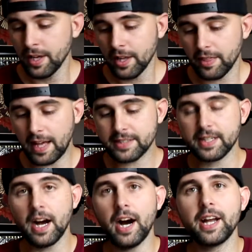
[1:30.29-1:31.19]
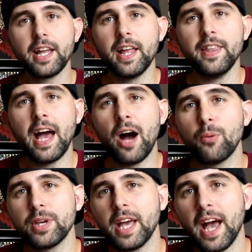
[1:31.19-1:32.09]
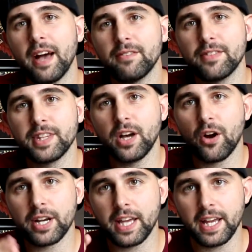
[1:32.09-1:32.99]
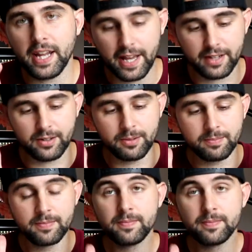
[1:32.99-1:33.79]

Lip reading: That's gone, and now we have the Arcade Hecarim